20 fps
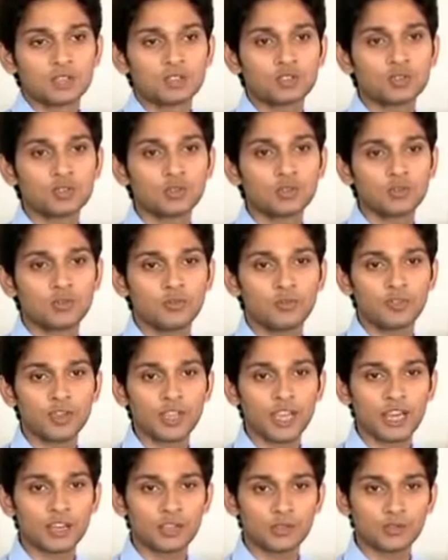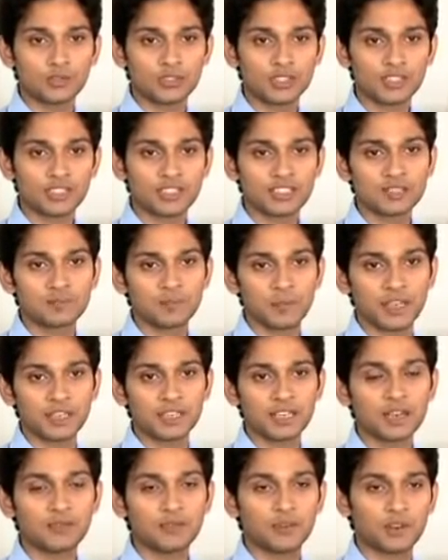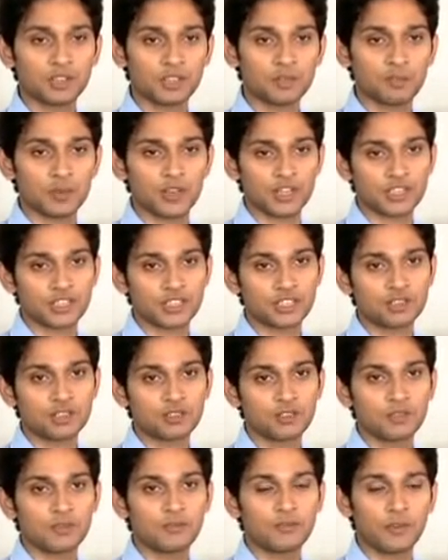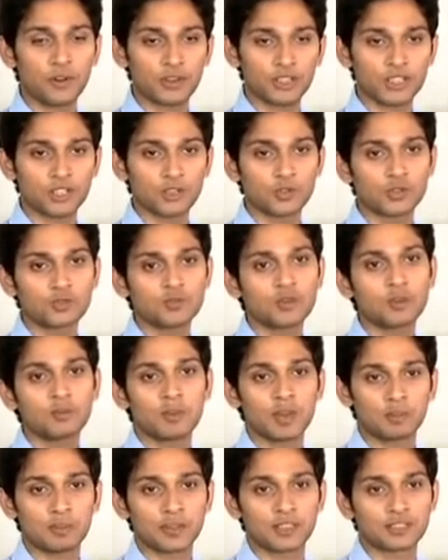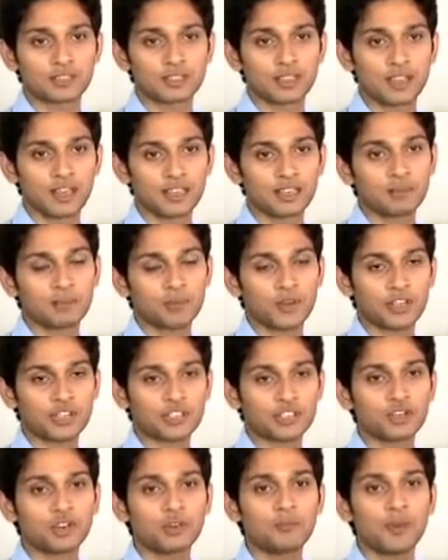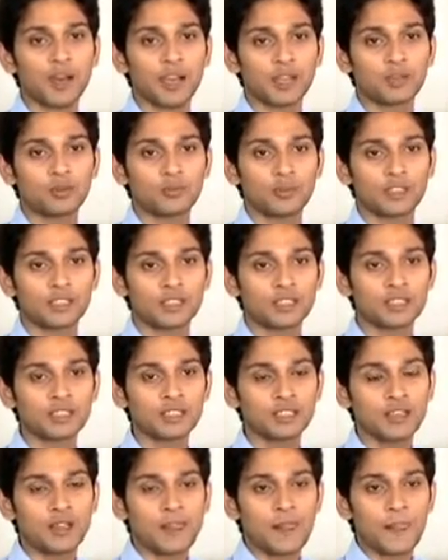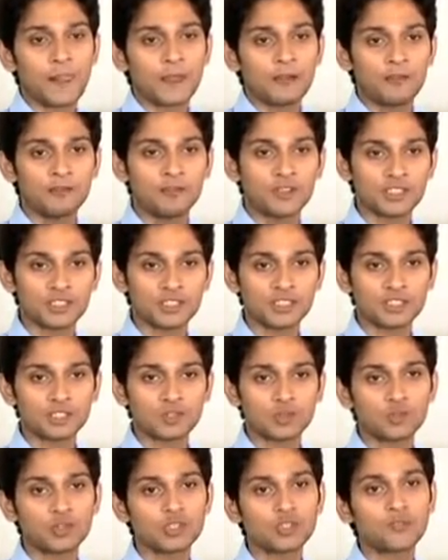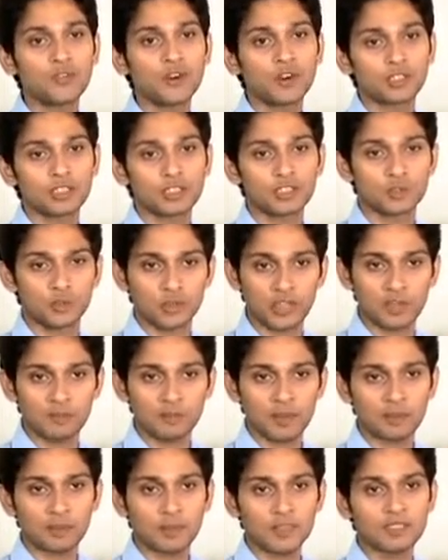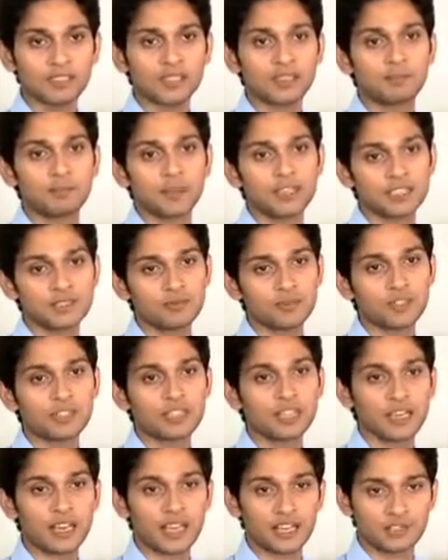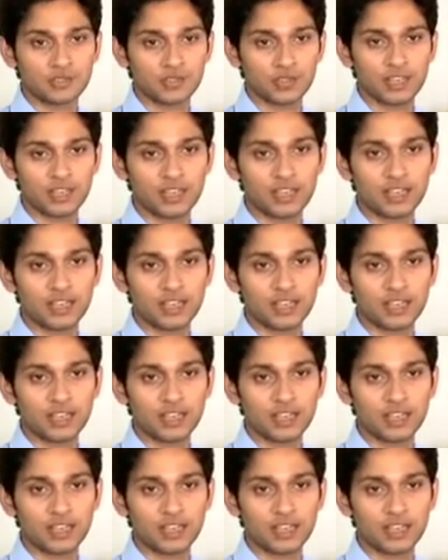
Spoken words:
So we are using this peta for the production for the useful purpose, and the production of biomethane, which is used for the cooking purpose and mixed with the natural